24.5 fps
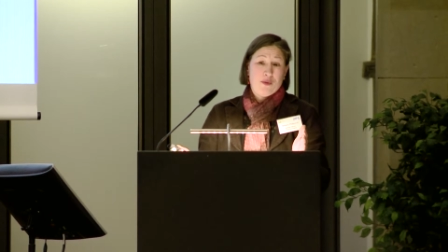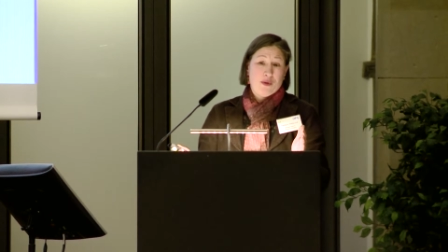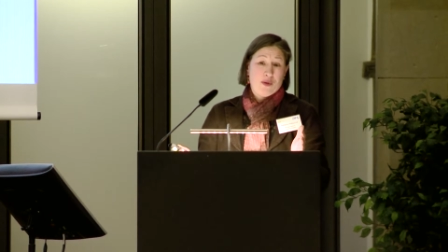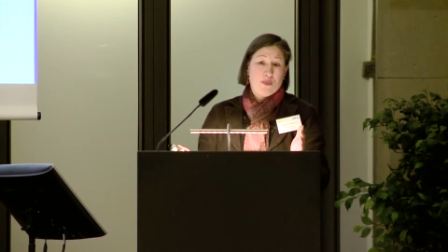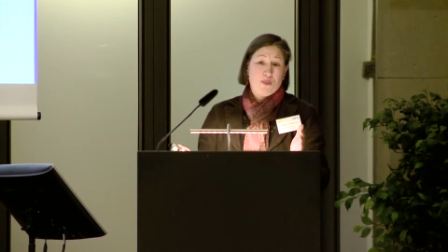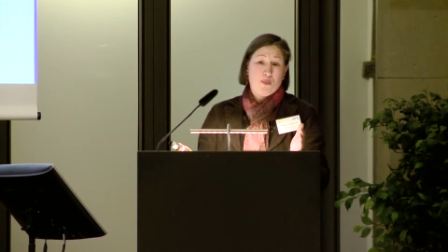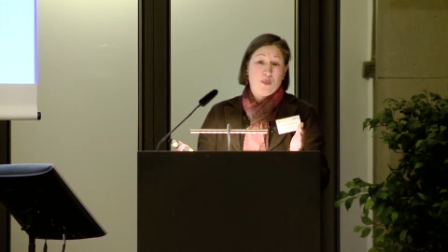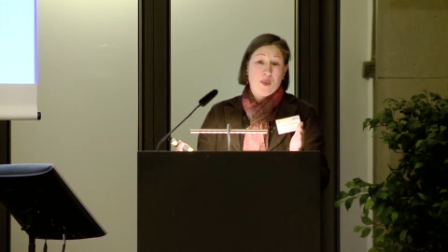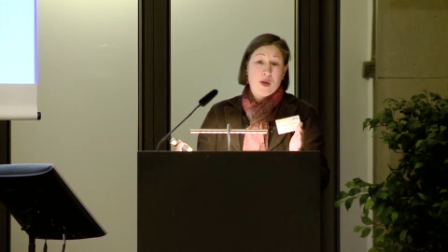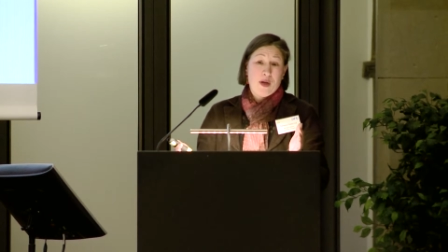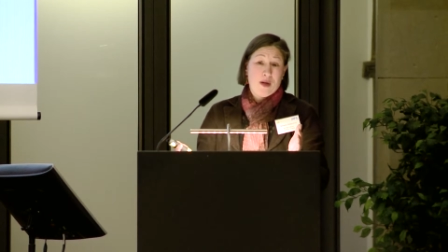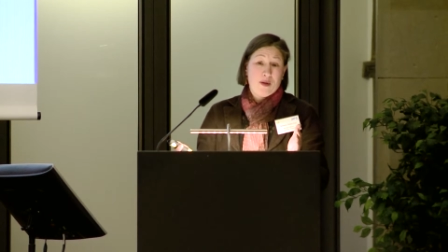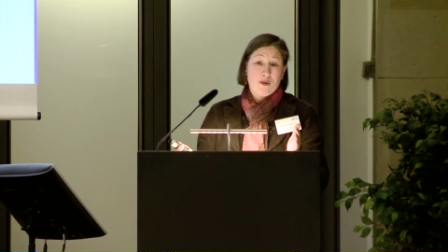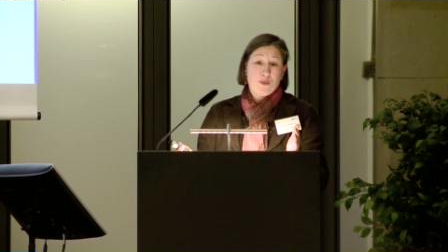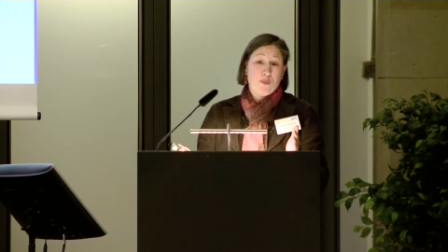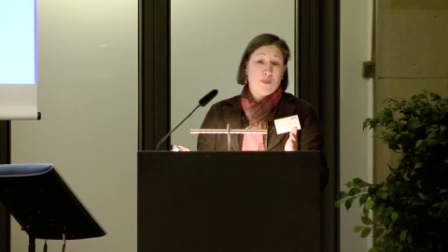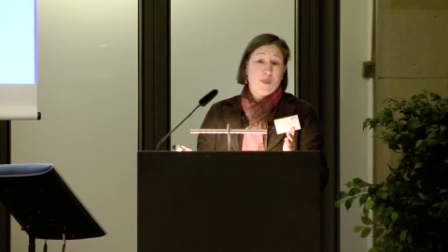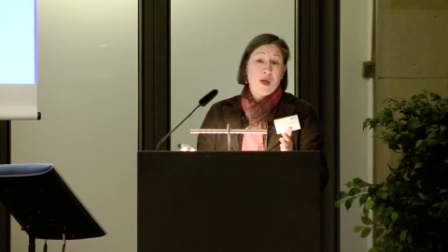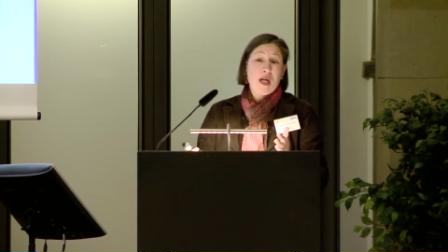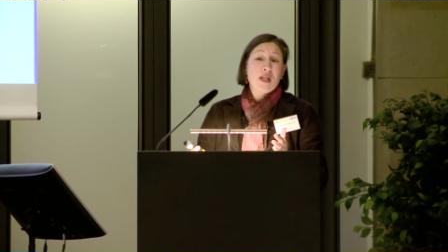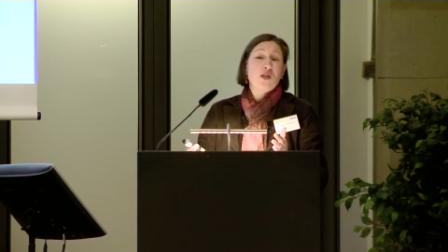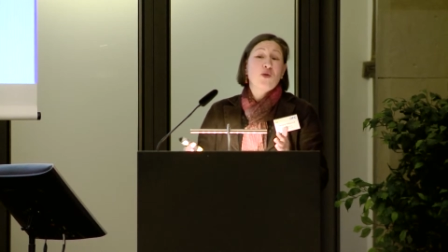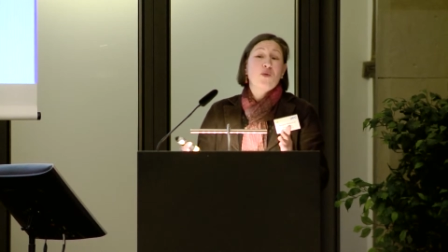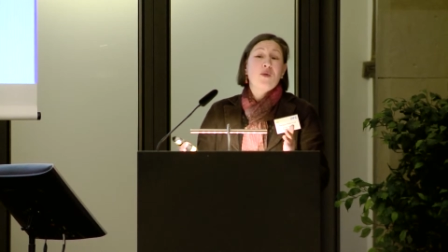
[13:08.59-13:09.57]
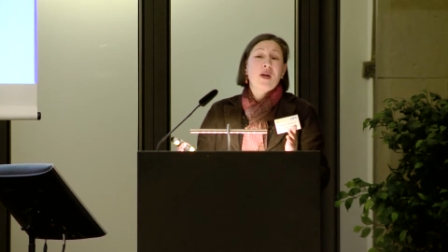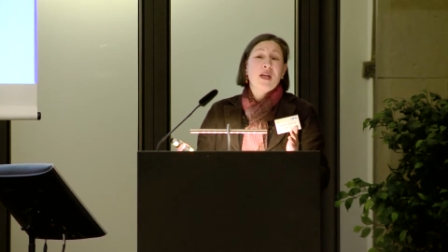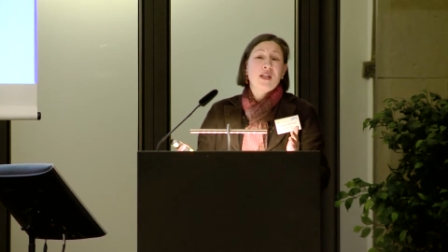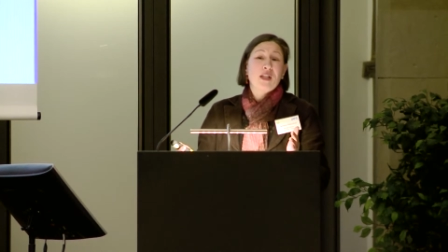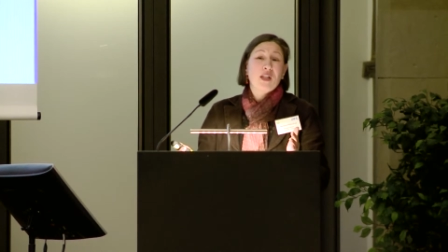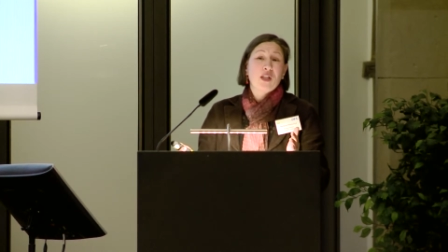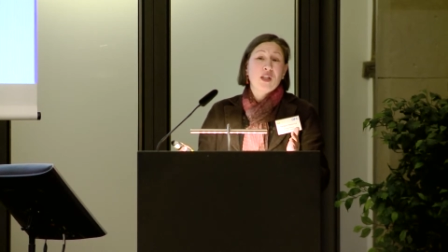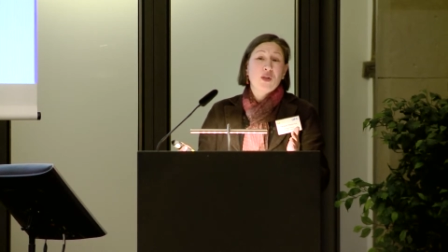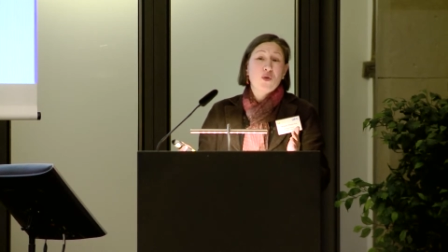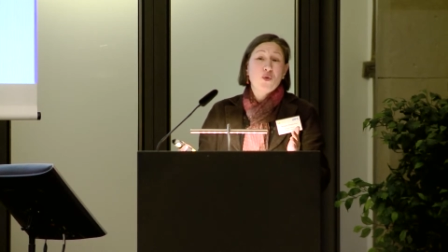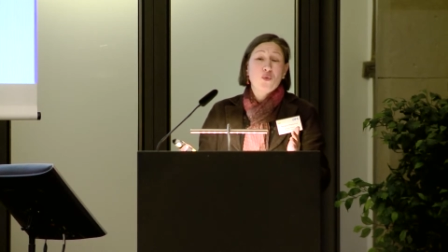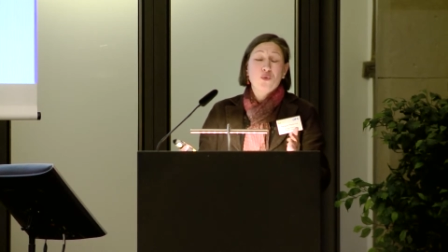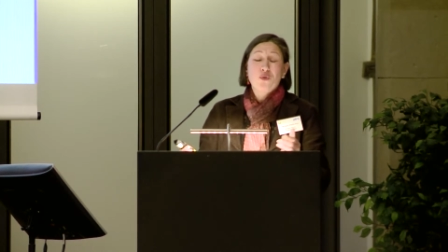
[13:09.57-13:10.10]
uh, uh,
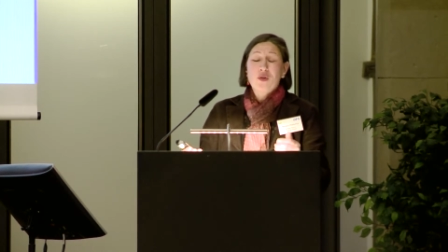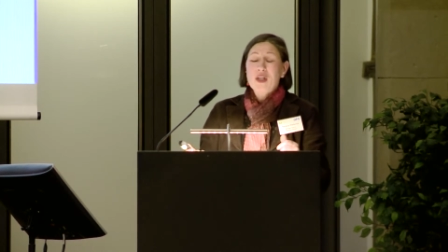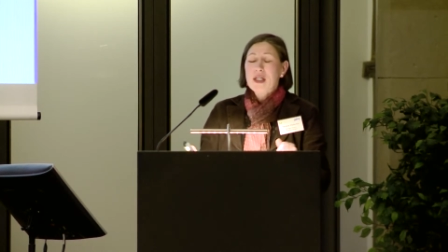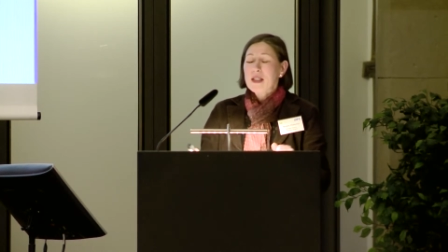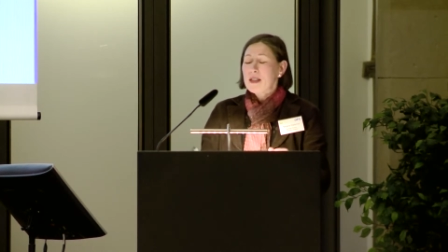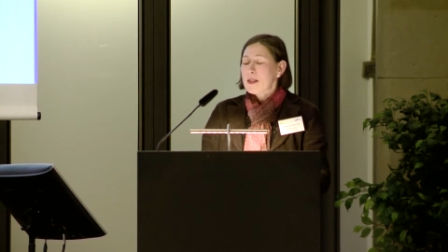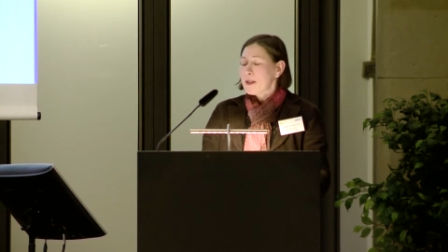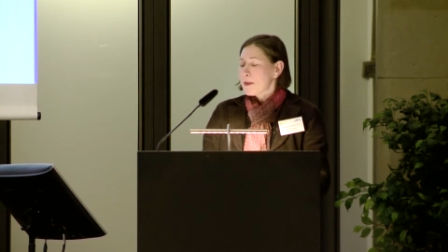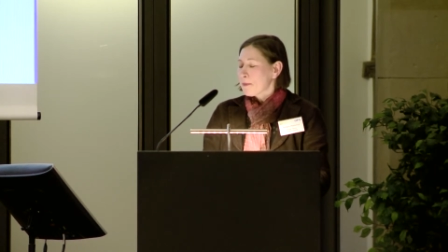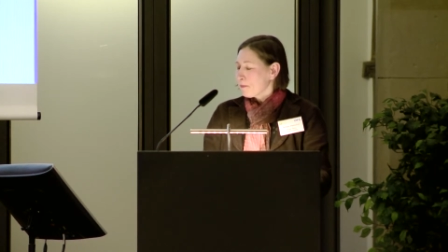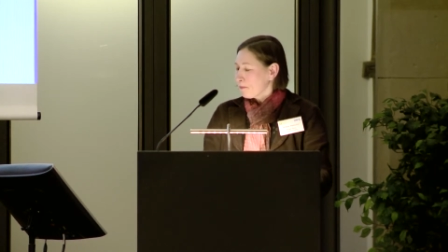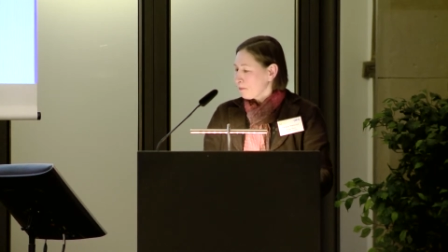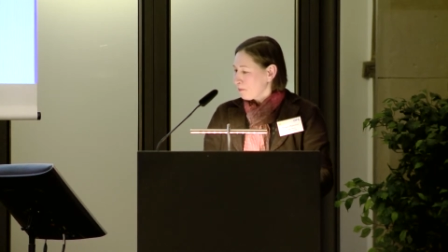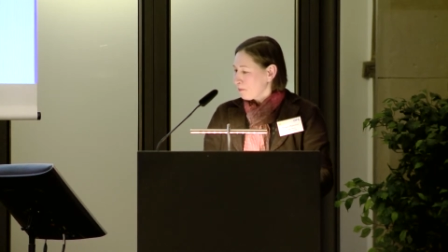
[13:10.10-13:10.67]
plagiarizing content.